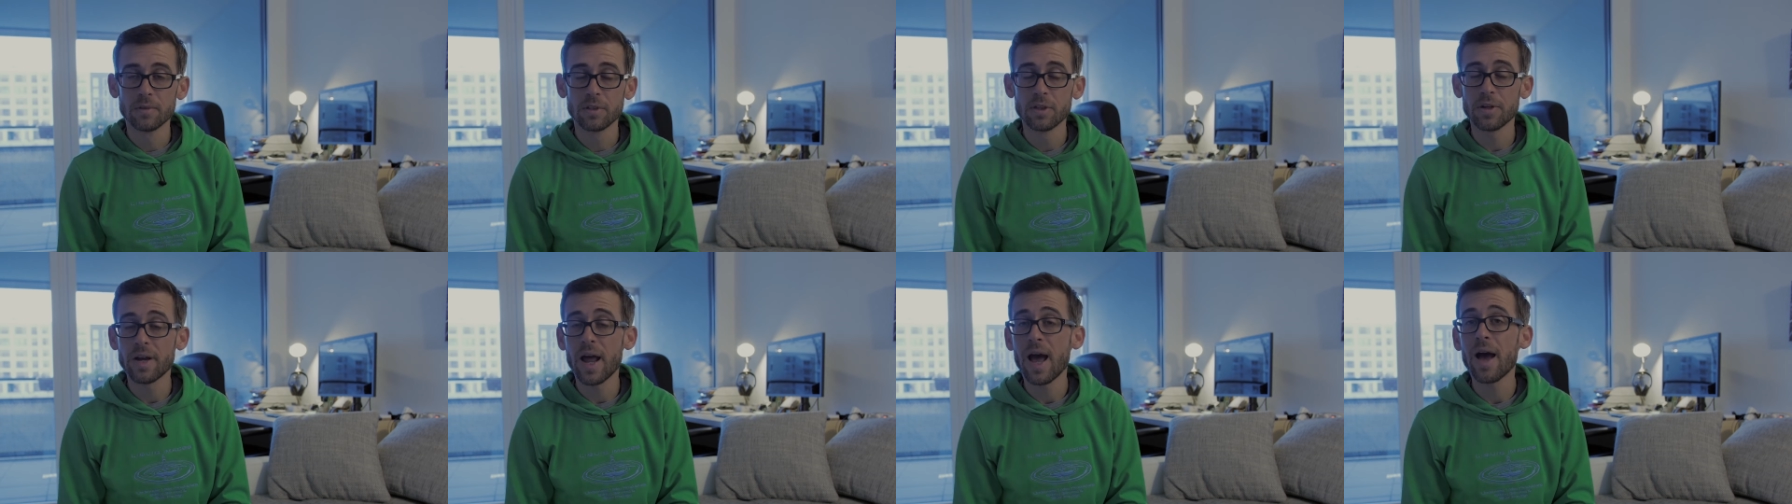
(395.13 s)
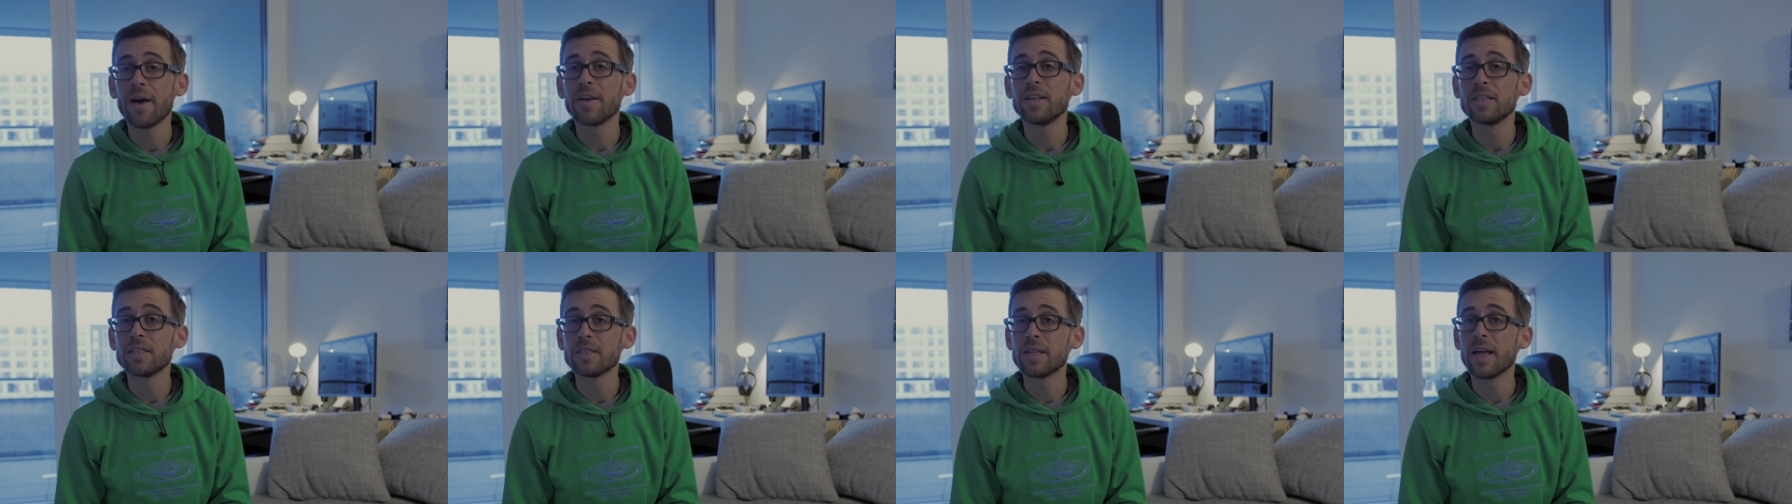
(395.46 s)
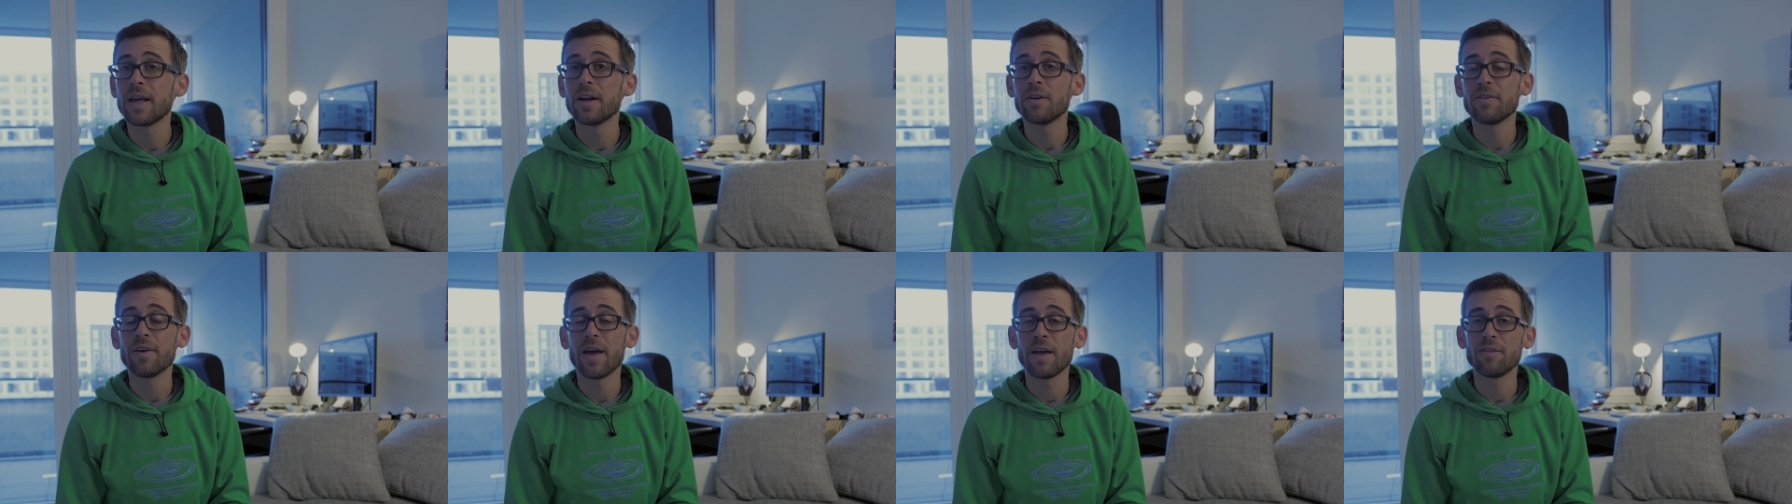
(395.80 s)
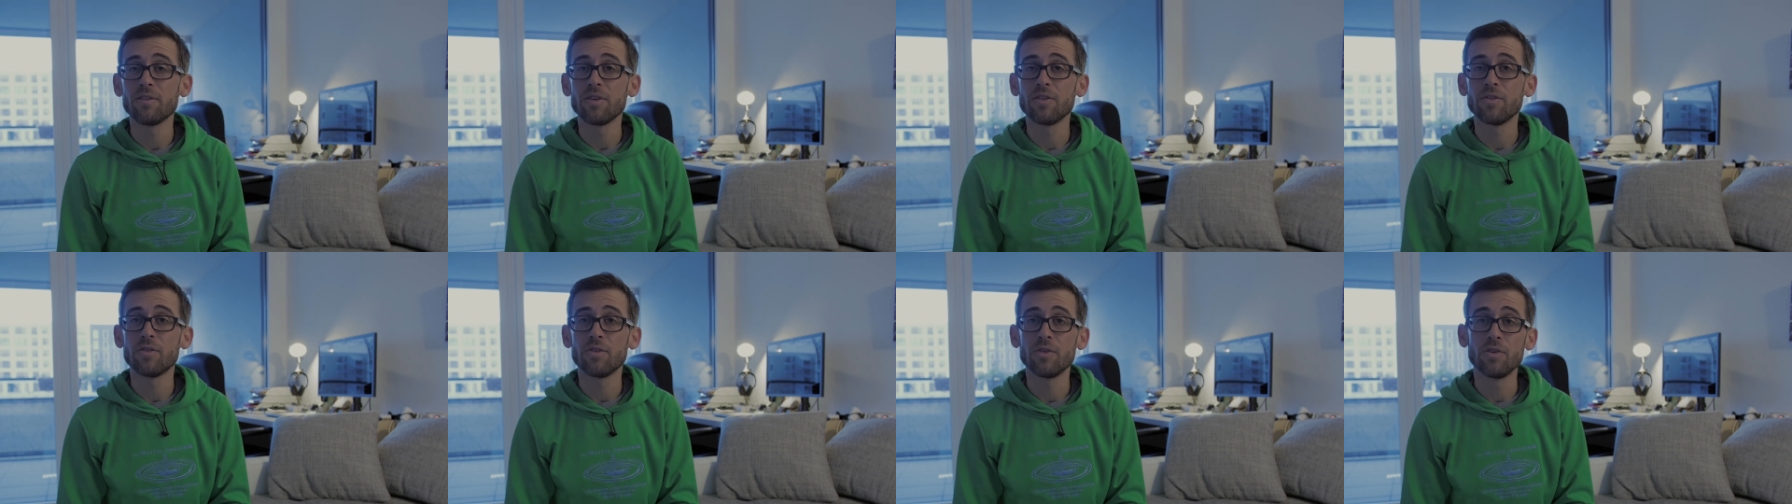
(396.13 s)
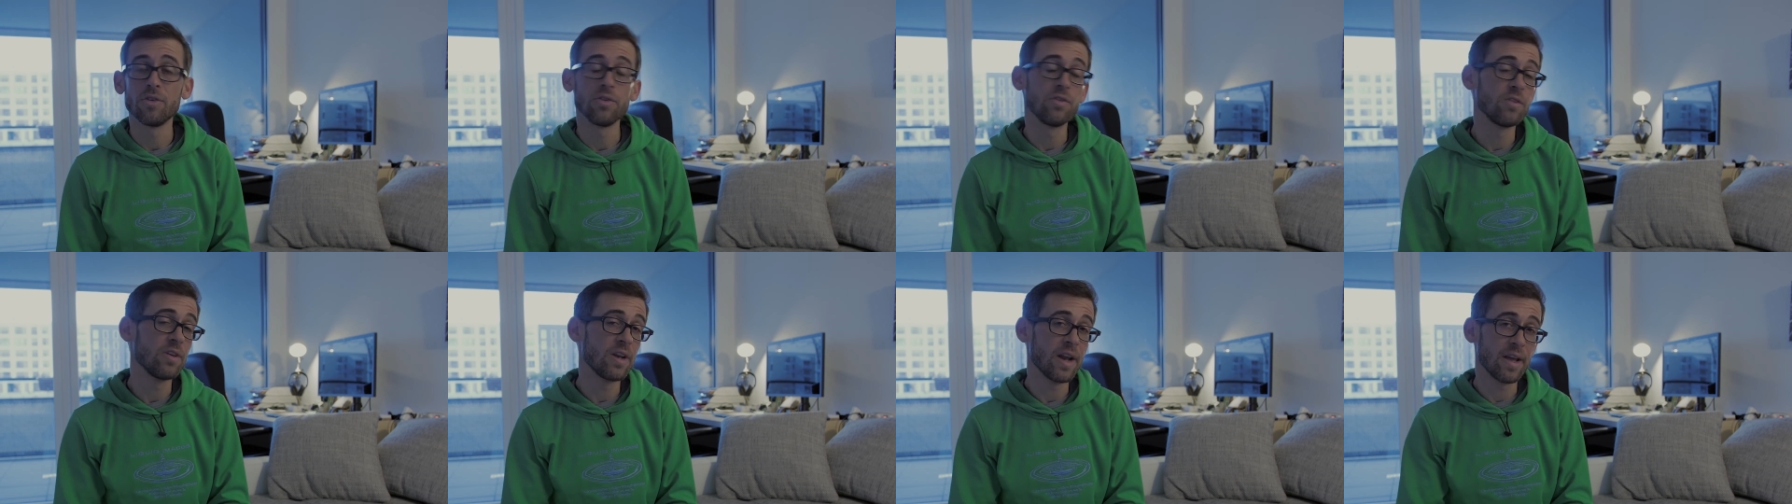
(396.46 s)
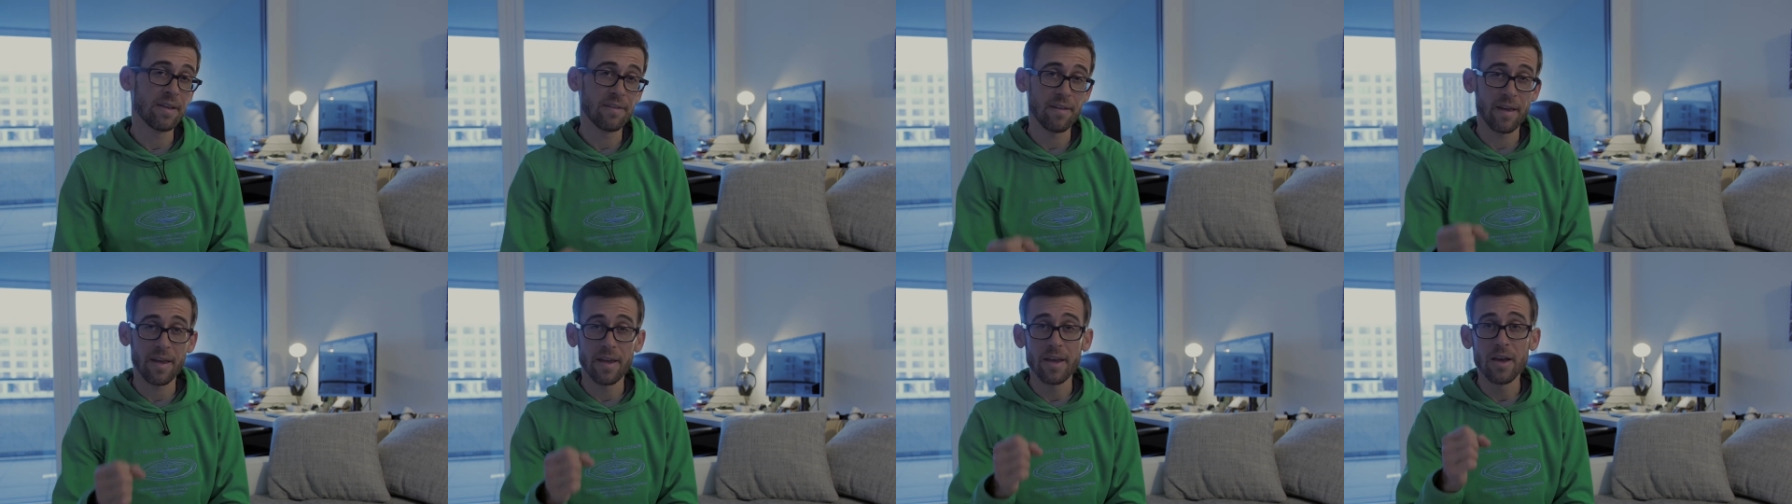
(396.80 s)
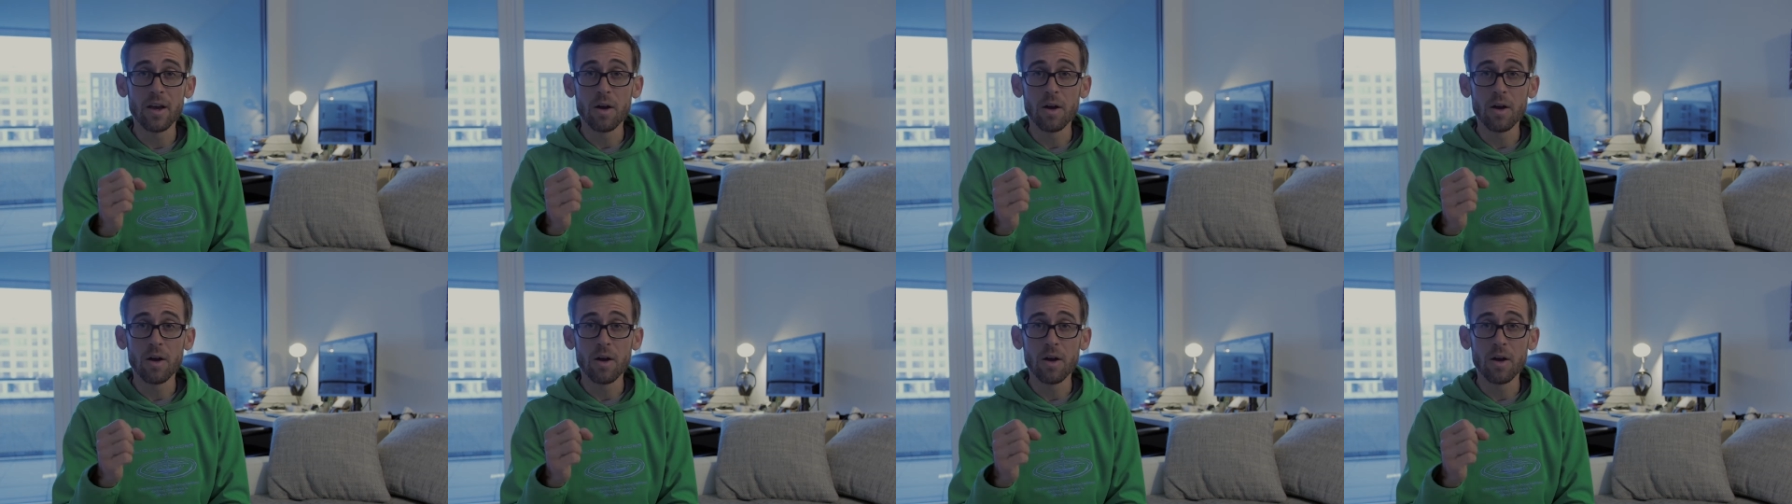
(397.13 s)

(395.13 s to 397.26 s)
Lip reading: So now instead of having to use it as a